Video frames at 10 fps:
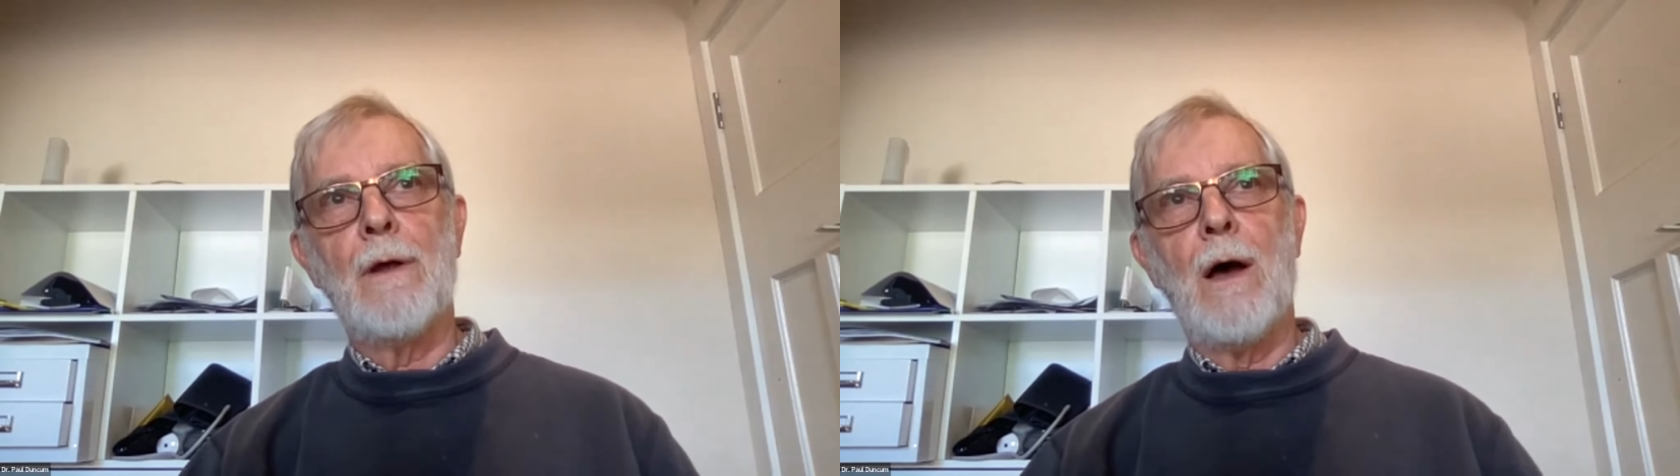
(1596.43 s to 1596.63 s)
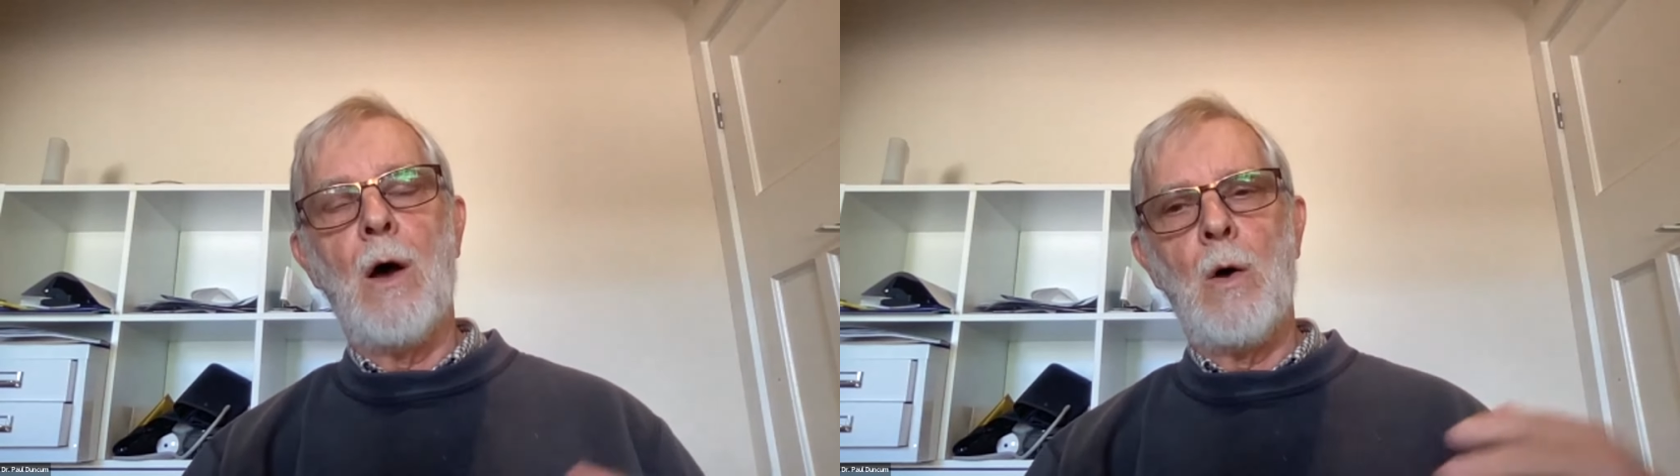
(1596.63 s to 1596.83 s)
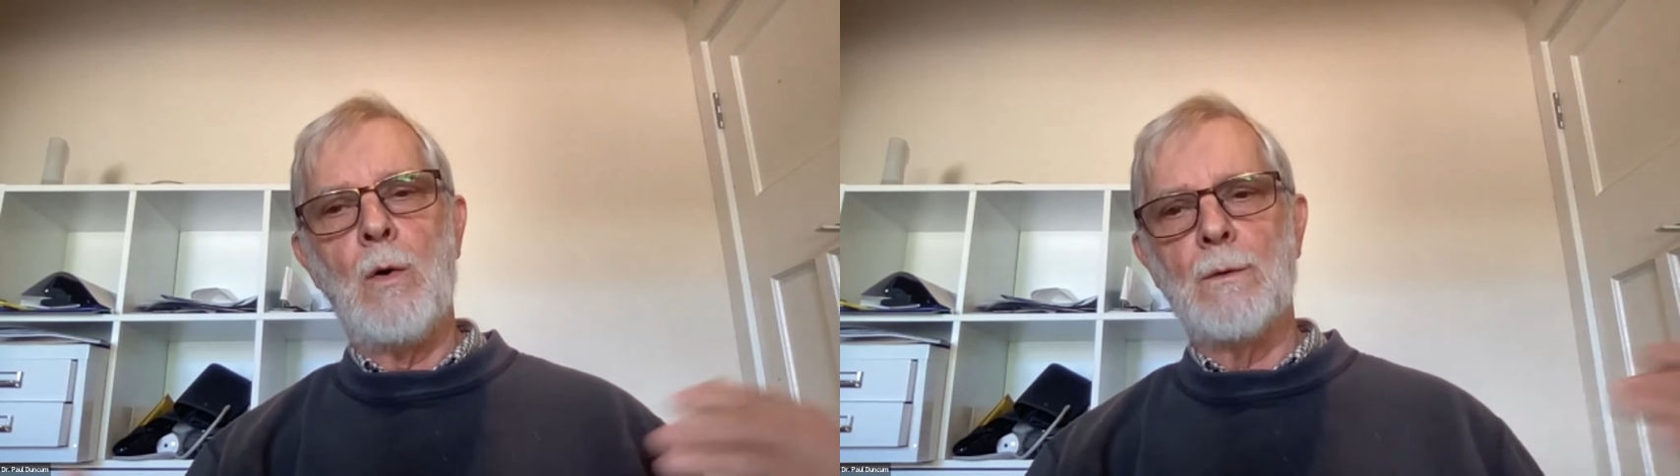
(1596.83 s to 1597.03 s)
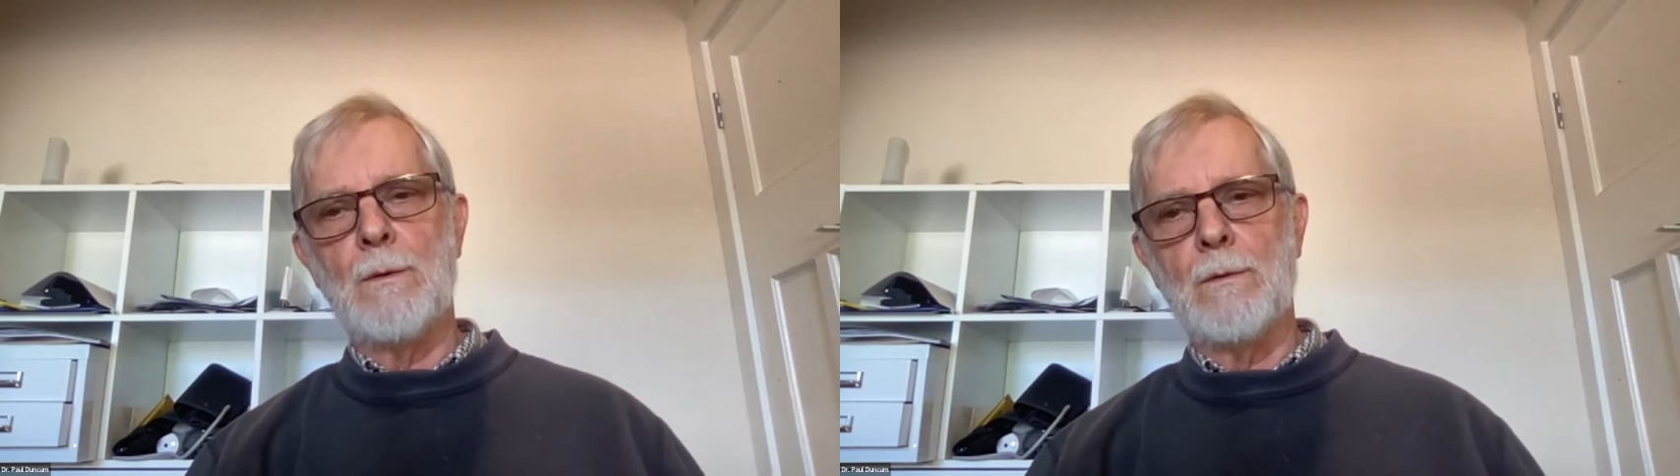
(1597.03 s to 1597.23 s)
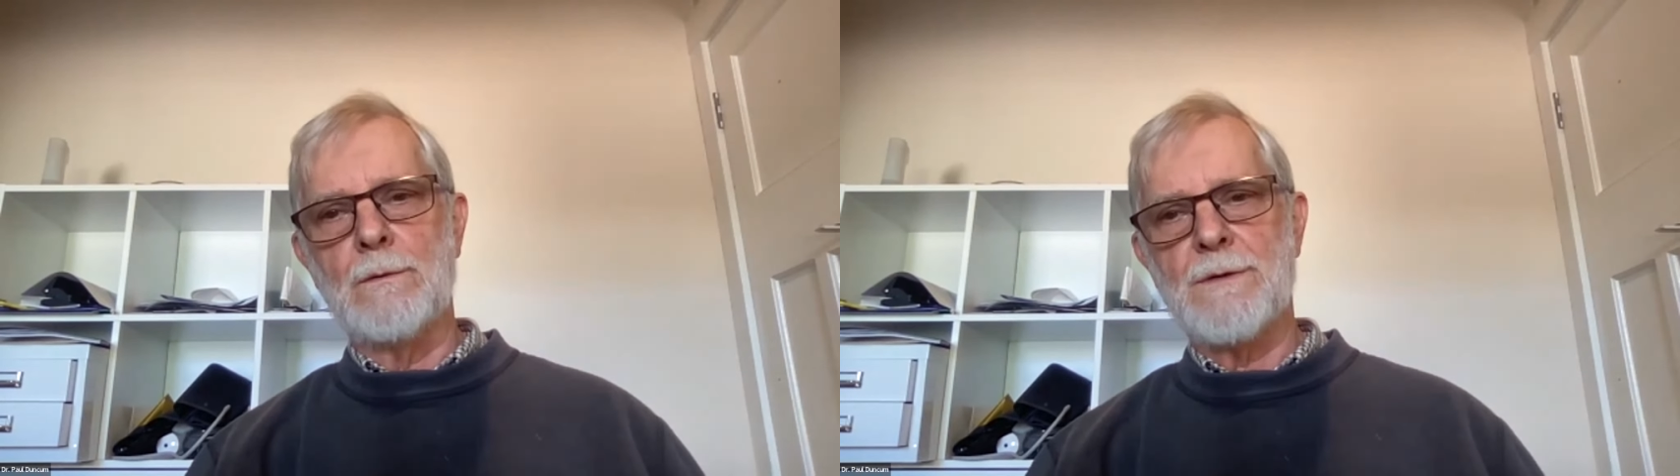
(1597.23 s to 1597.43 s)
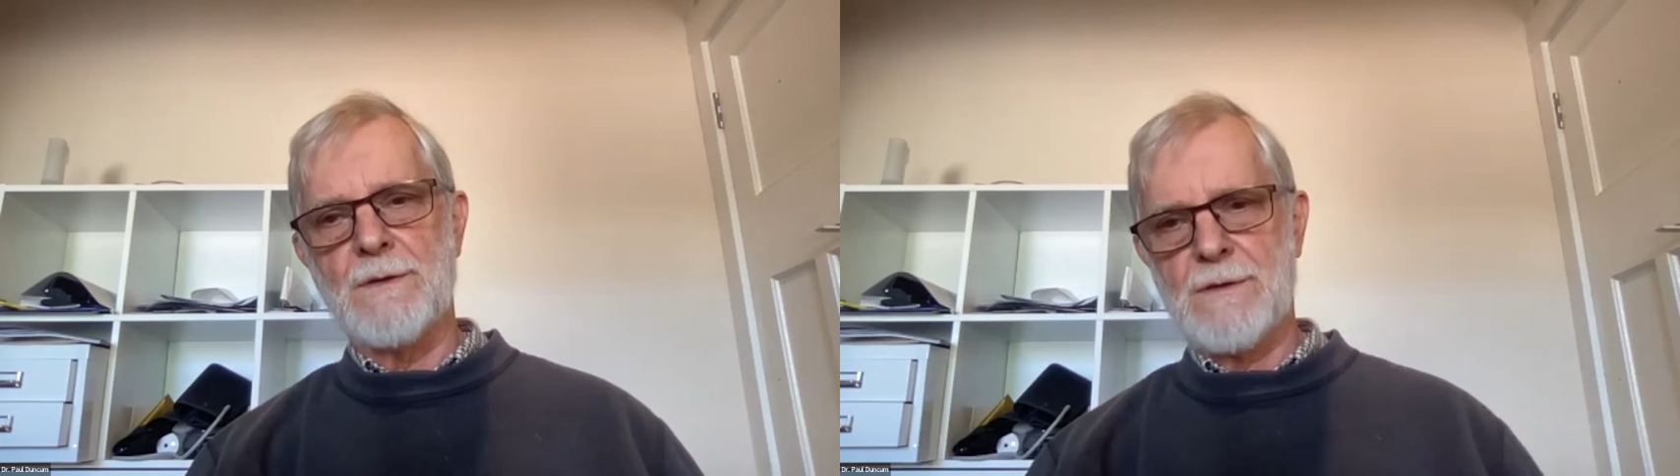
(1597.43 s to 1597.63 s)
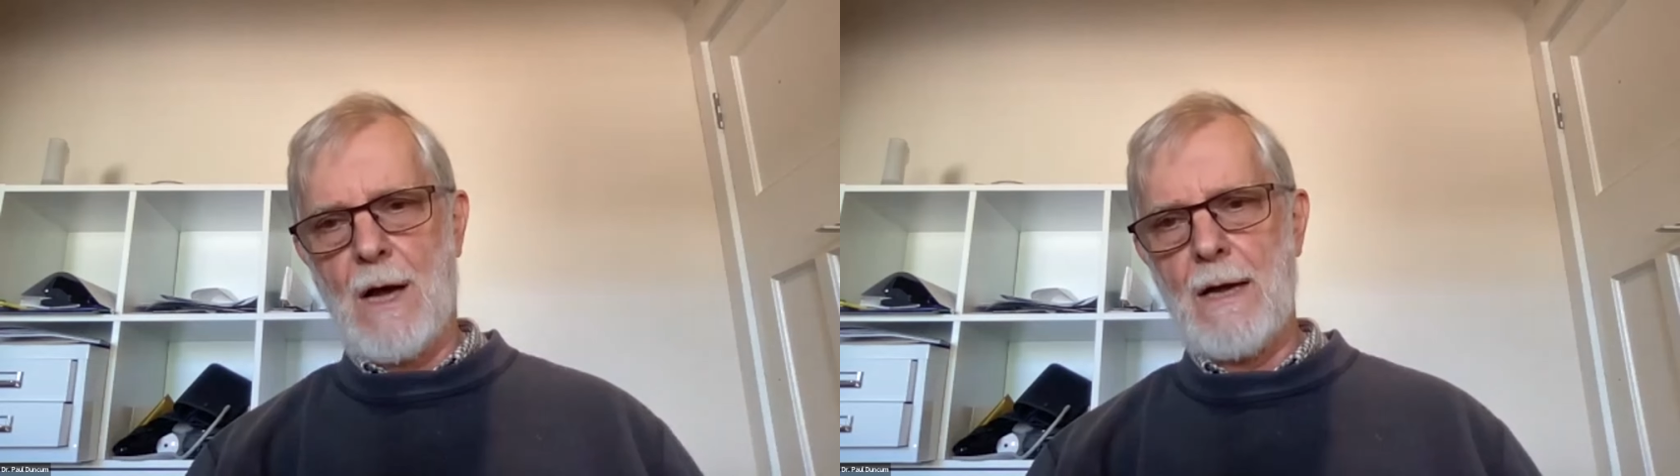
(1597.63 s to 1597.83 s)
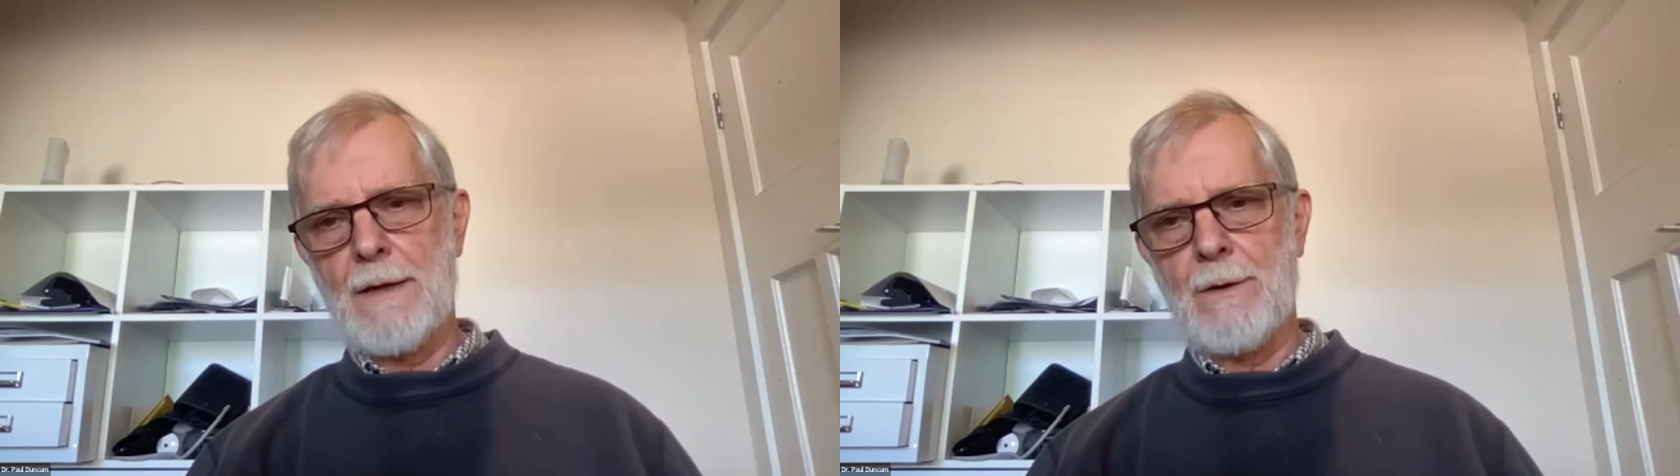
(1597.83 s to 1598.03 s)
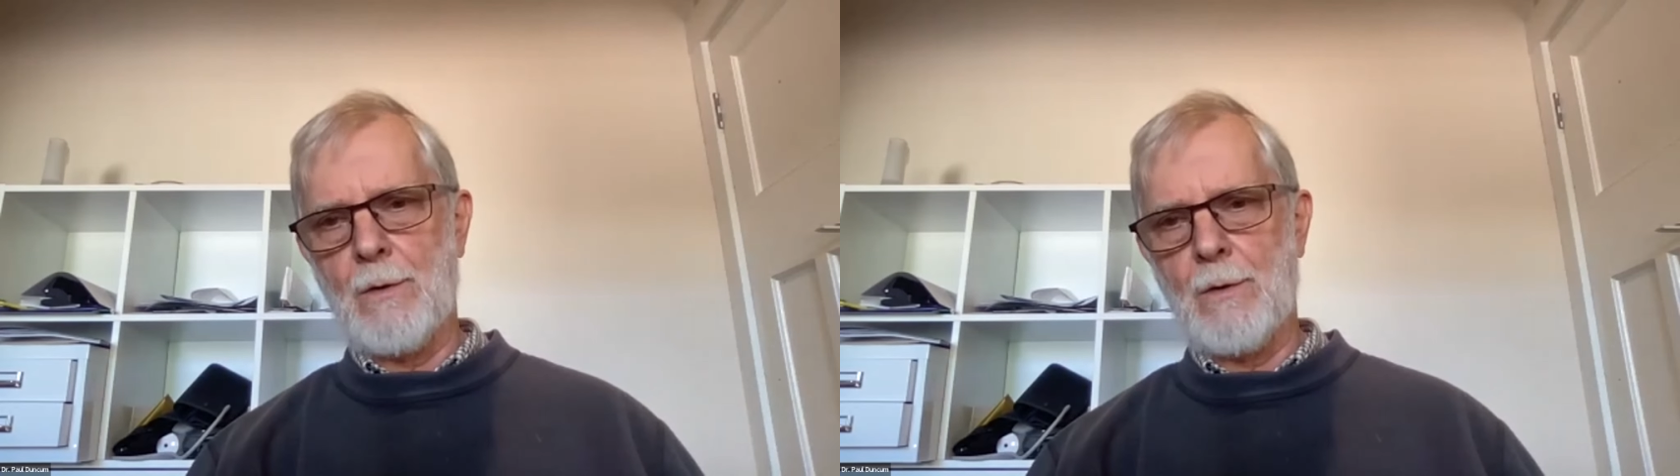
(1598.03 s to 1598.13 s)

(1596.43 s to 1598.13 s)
a whole society